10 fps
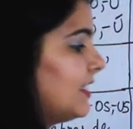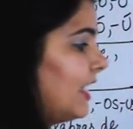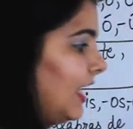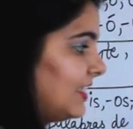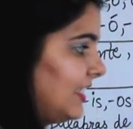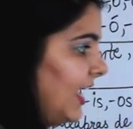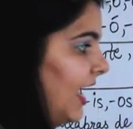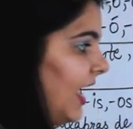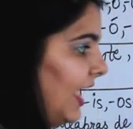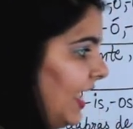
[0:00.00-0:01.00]
la
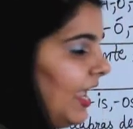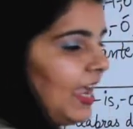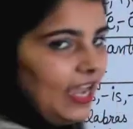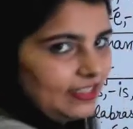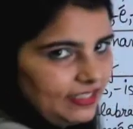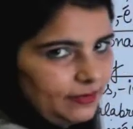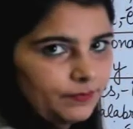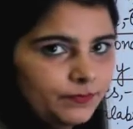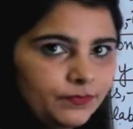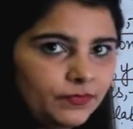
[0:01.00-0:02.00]
se e hace.
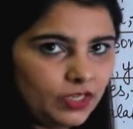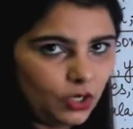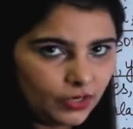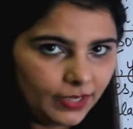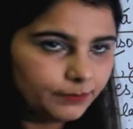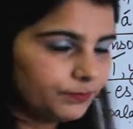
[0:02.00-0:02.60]
Okay?